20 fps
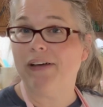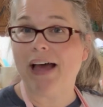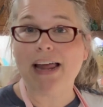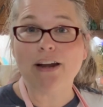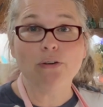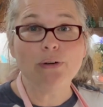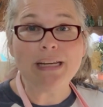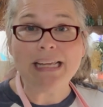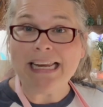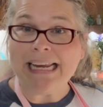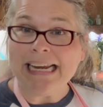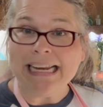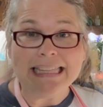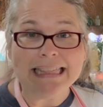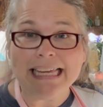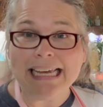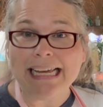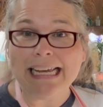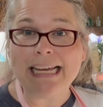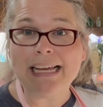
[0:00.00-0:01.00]
I don't need
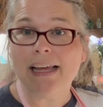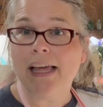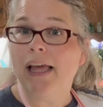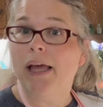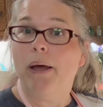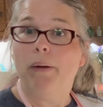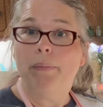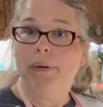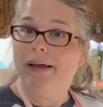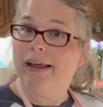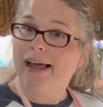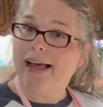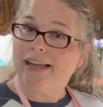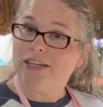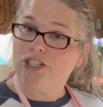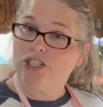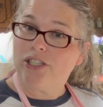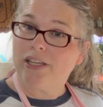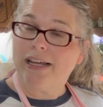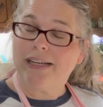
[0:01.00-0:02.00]
anything, but I
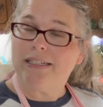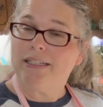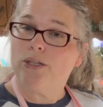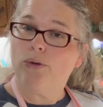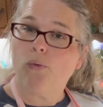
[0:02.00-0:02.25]
just like to